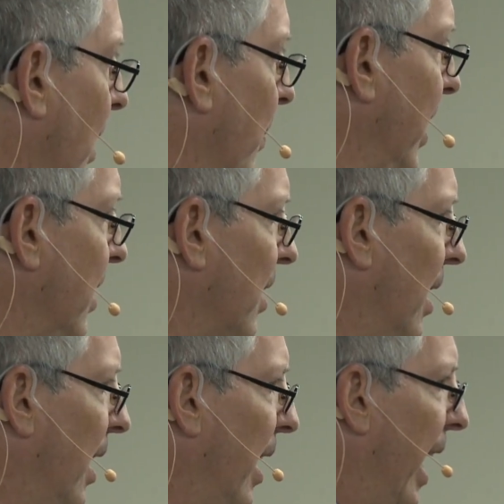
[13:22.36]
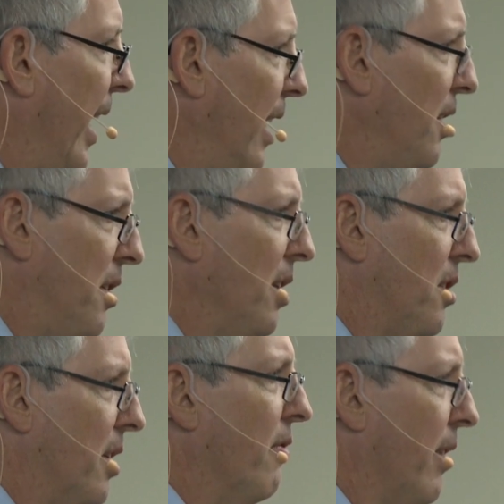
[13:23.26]
companies, and it's
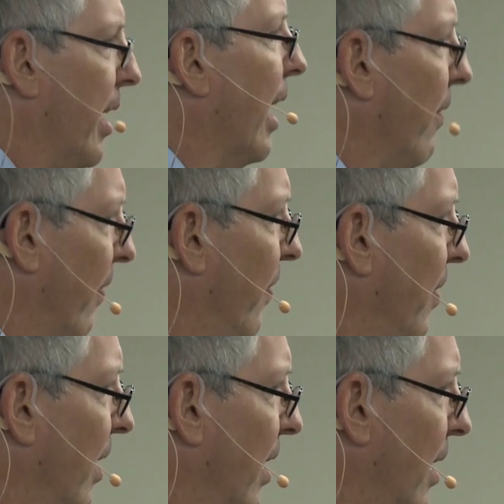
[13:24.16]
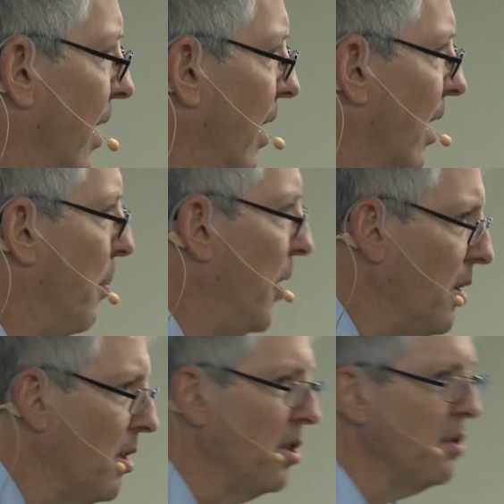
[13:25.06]
just different now.
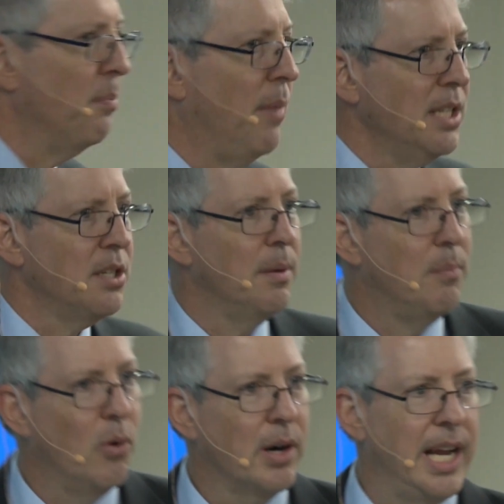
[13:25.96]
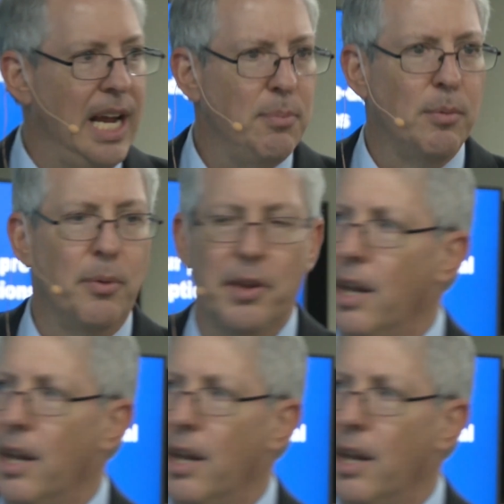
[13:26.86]
Computers are just much more capable